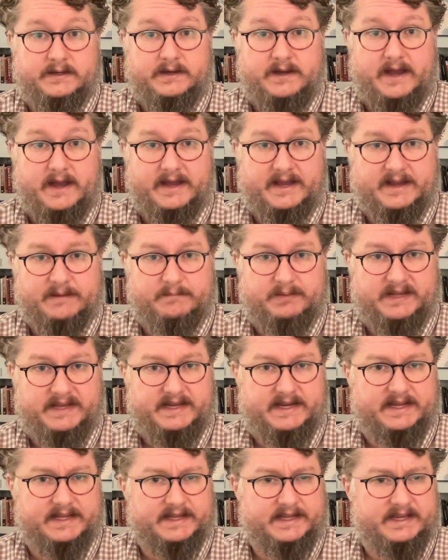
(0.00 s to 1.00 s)
and
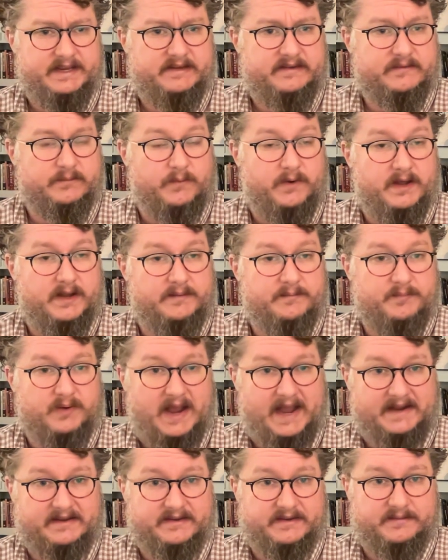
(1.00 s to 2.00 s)
complete at least one
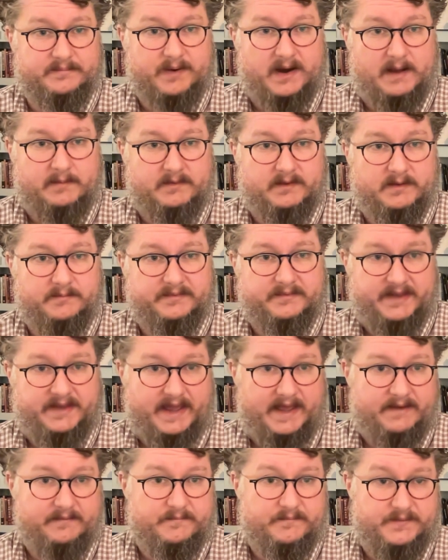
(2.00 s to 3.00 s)
practice problem
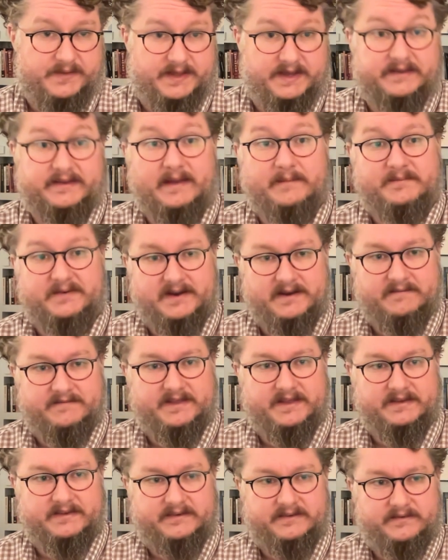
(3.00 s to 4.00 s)
set, with the exception of
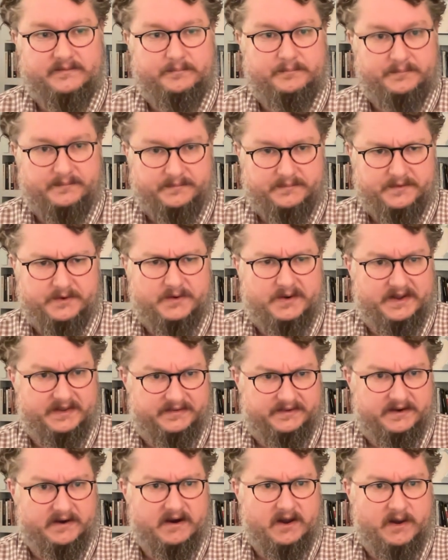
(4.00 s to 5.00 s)
this unit
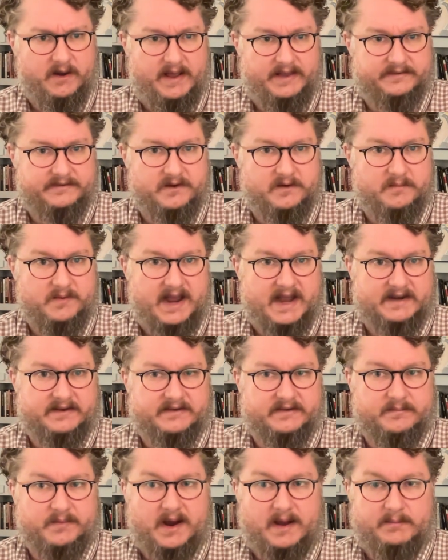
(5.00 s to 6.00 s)
zero has no
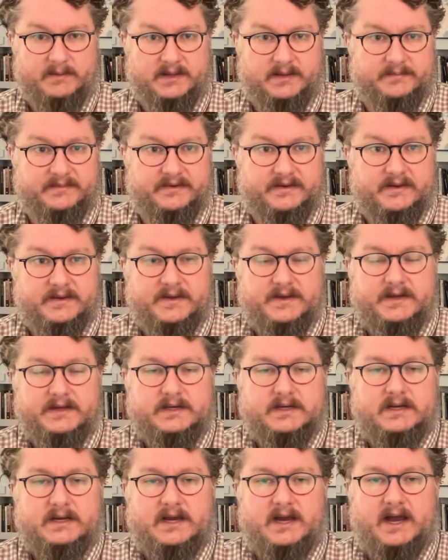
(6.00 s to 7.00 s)
practice problems.
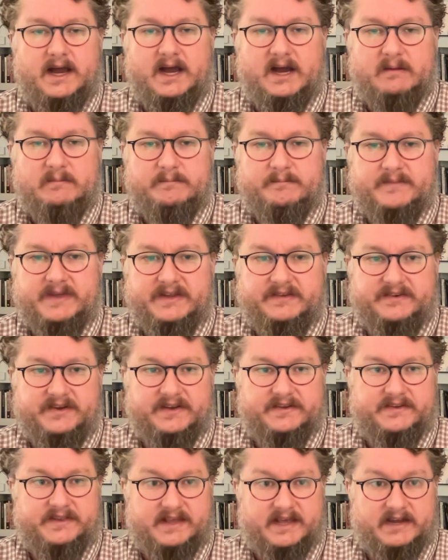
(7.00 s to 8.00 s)
Um, it's
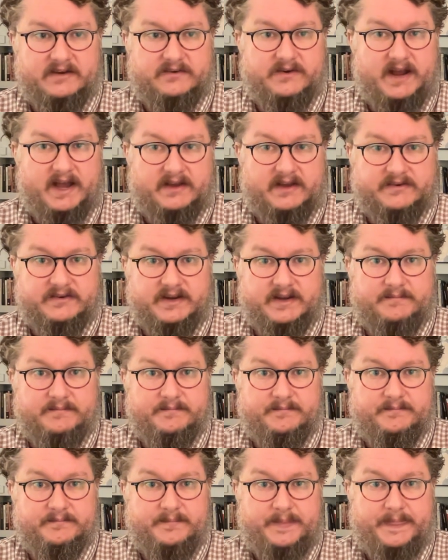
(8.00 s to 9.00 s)
just the introduction.
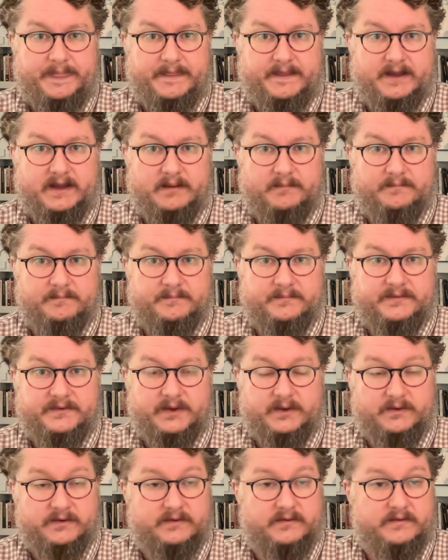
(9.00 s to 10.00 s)
Um,
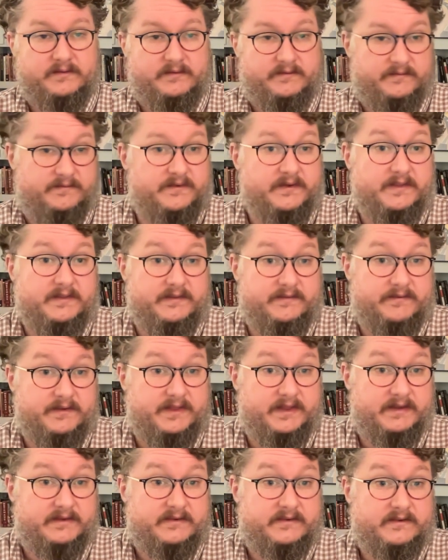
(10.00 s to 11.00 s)
so you, for the for
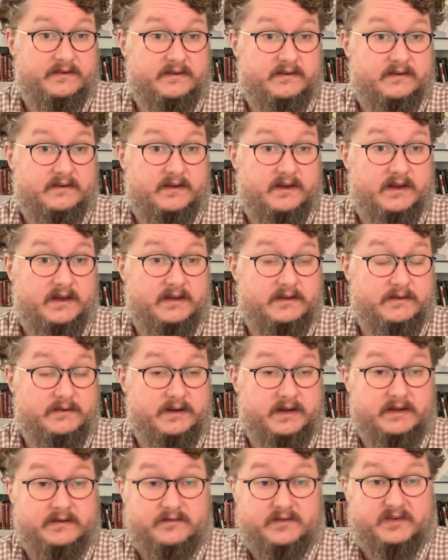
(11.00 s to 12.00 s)
this uh,
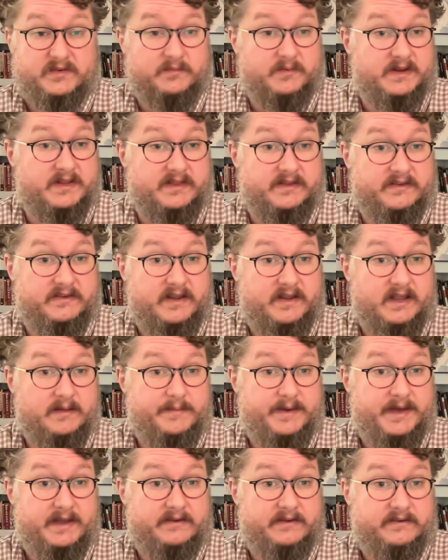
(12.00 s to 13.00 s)
unit, just read the
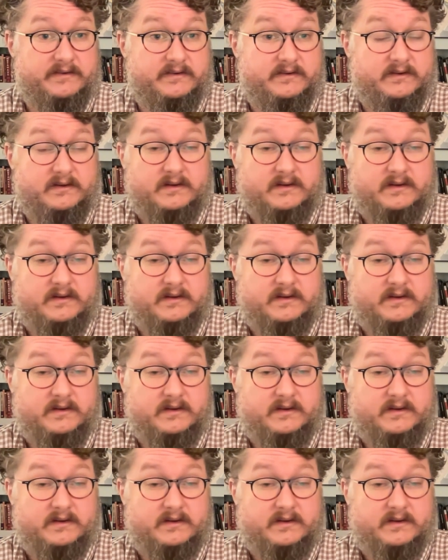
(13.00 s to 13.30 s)
syllabus,